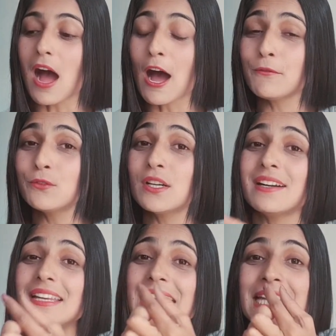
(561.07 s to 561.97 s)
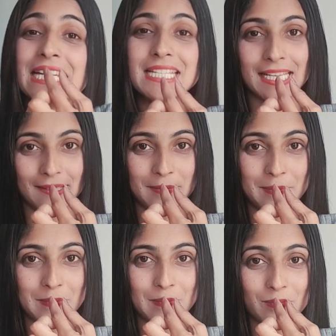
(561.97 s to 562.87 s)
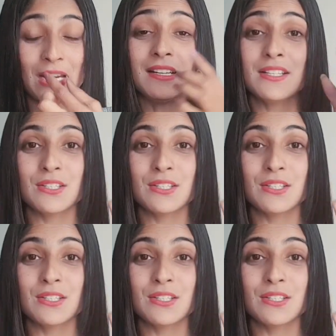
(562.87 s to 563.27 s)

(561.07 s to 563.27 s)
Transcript: After eating that